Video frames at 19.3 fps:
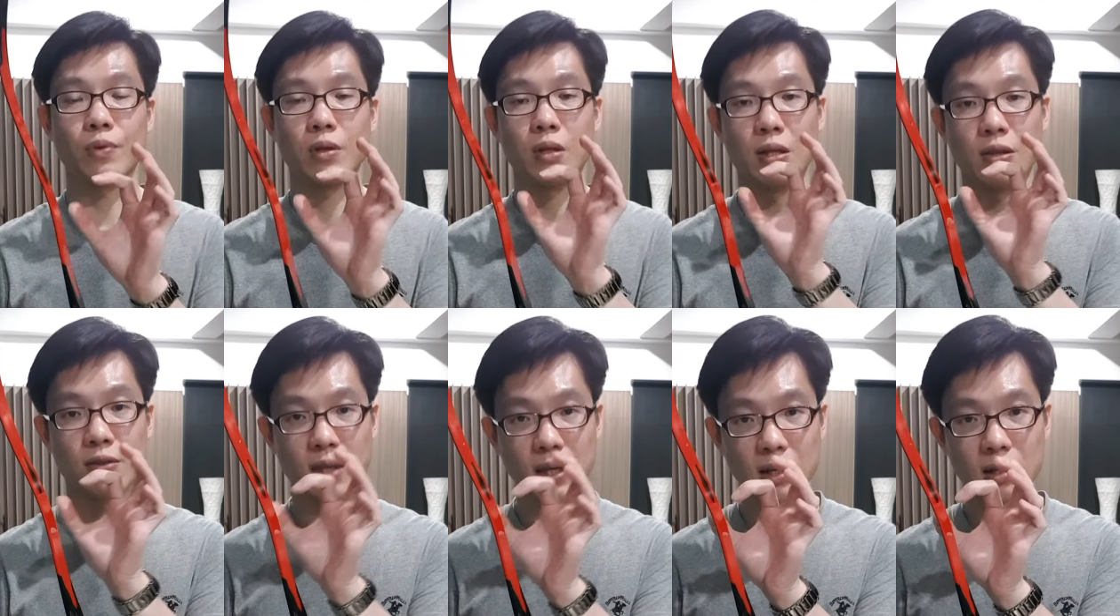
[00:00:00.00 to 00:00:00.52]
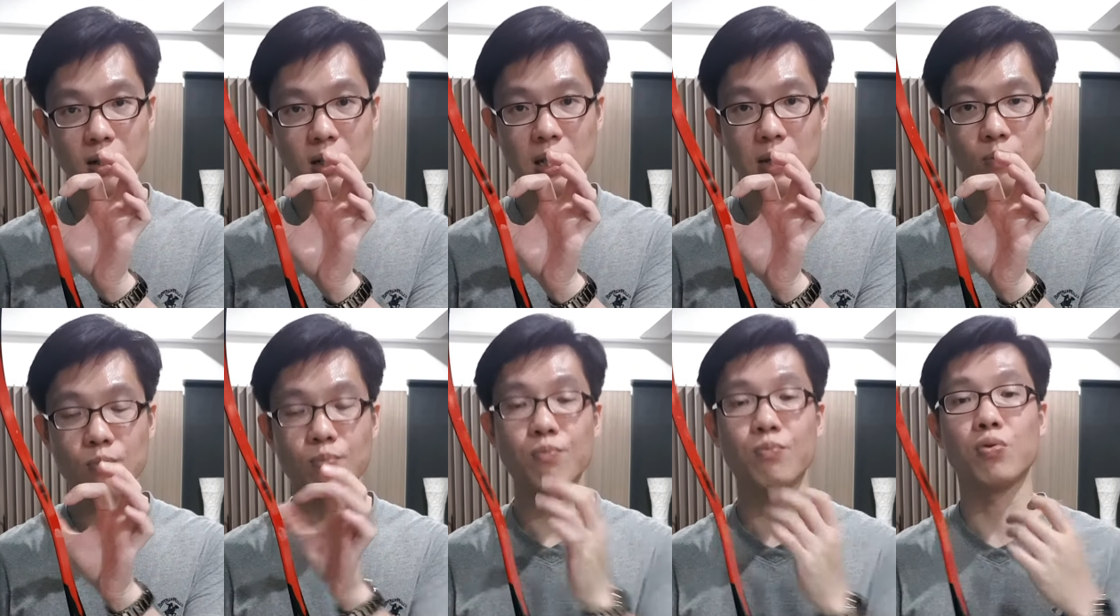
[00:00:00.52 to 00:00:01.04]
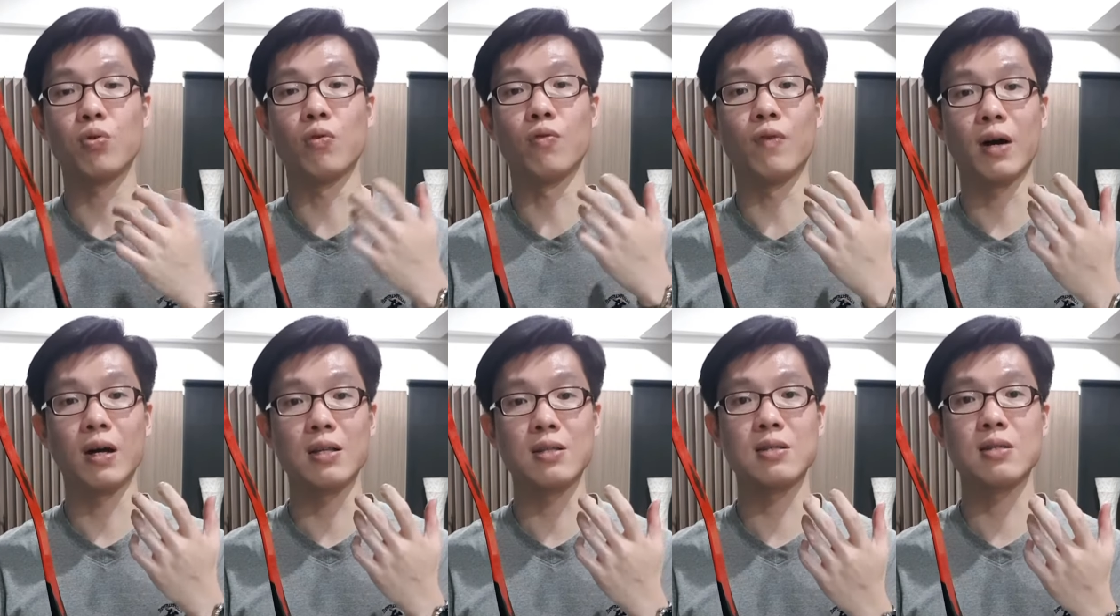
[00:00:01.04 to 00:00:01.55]
the thicker limb
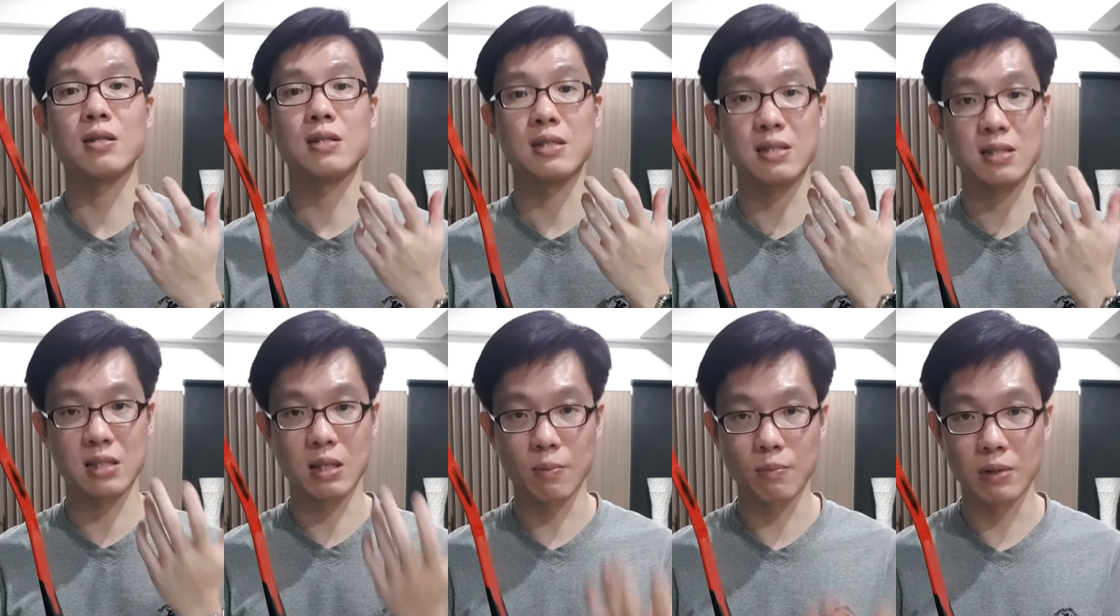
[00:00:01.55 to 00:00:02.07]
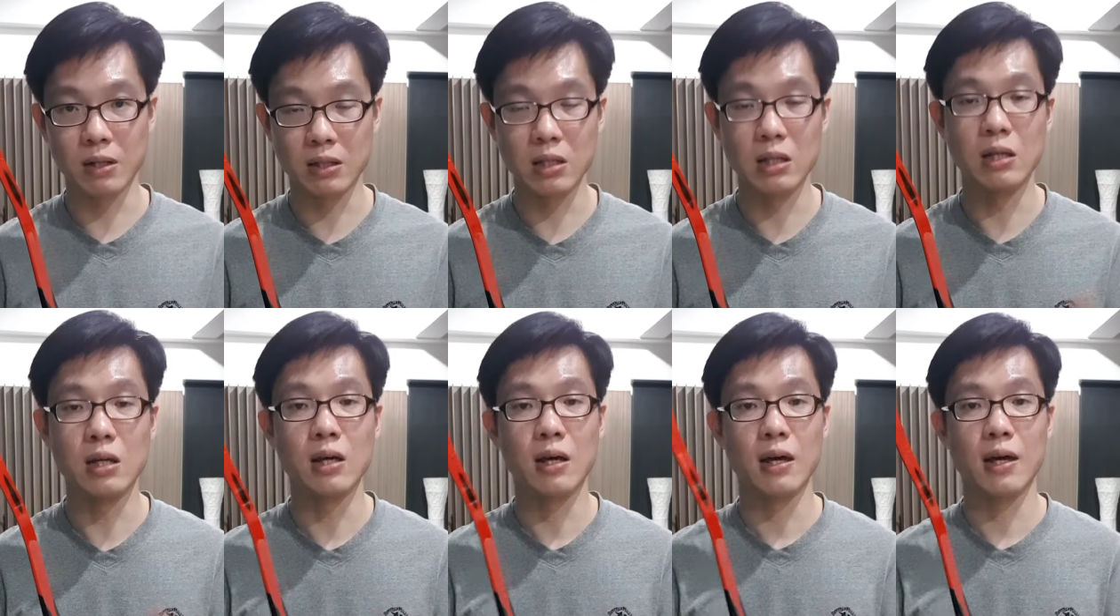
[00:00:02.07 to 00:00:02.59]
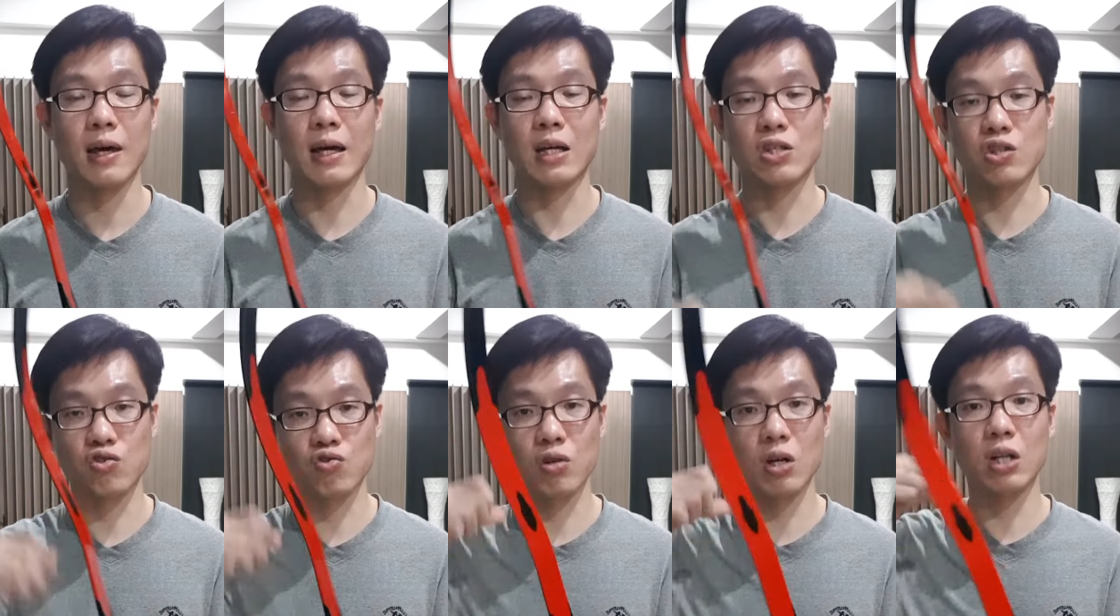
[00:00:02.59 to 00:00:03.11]
provides stability,
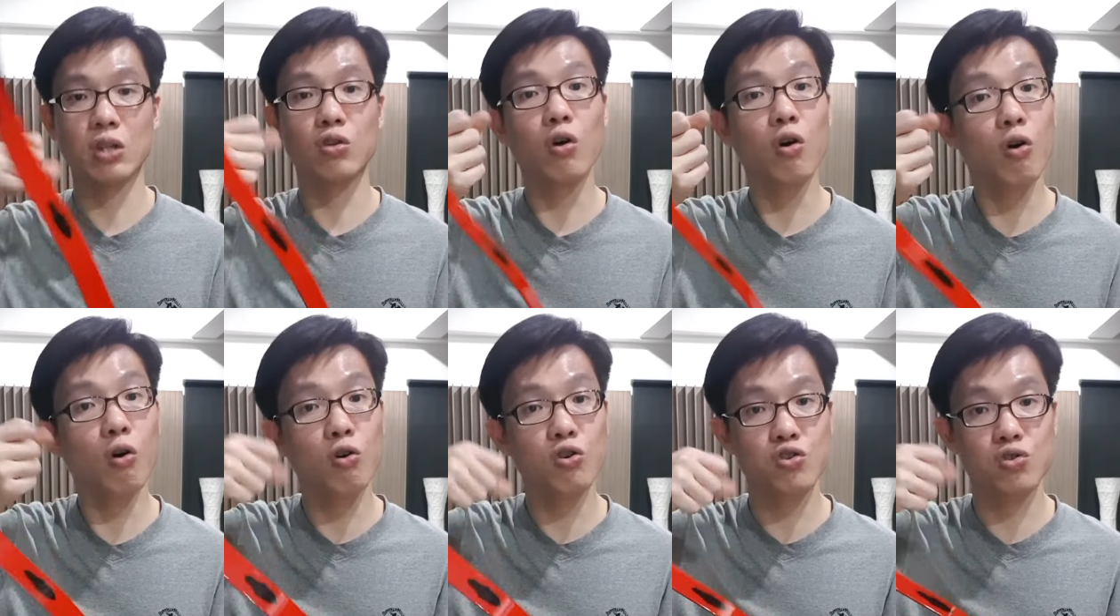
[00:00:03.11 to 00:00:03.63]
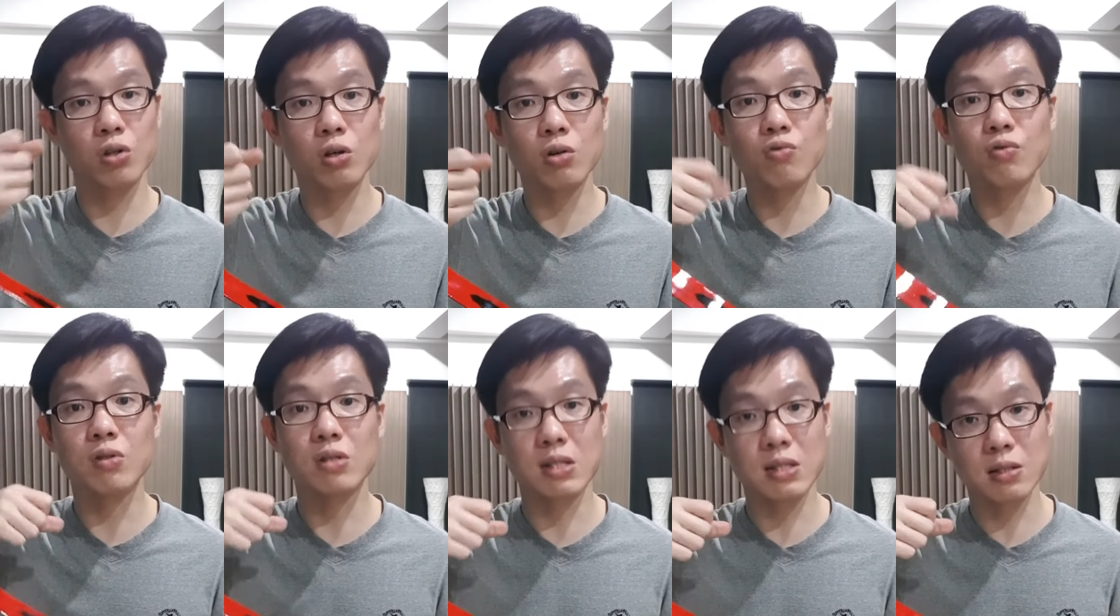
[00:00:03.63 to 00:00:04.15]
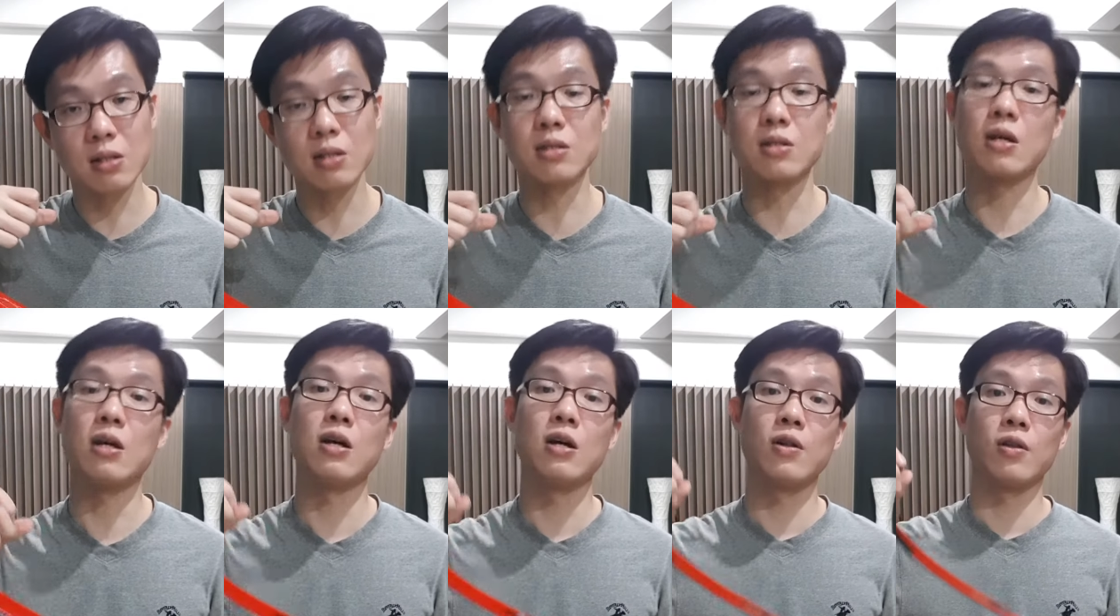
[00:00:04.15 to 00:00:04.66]
extra torsional
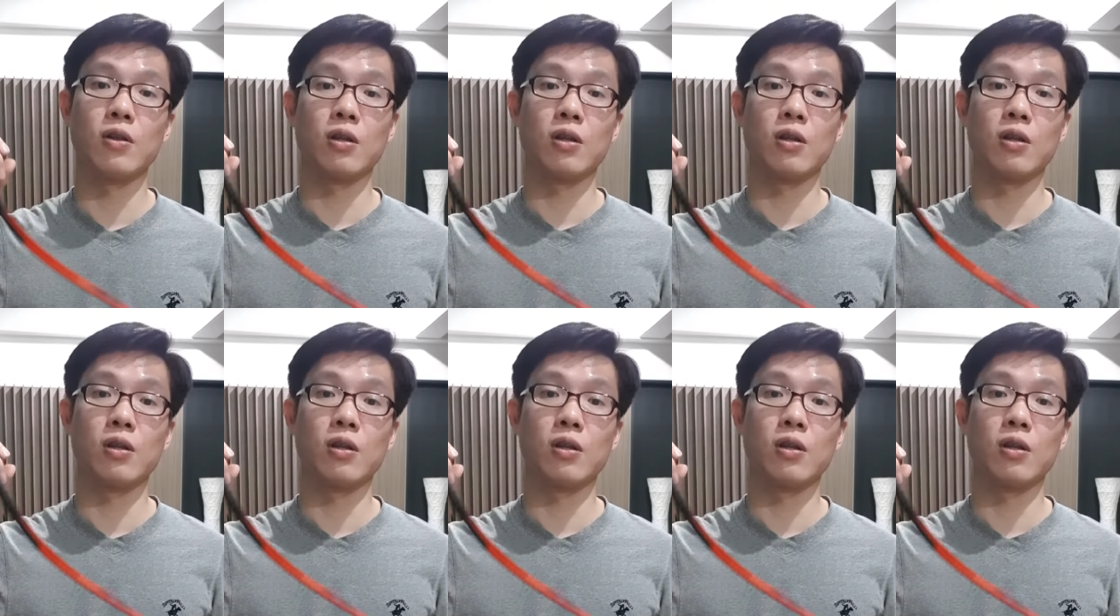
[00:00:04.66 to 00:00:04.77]
resistance.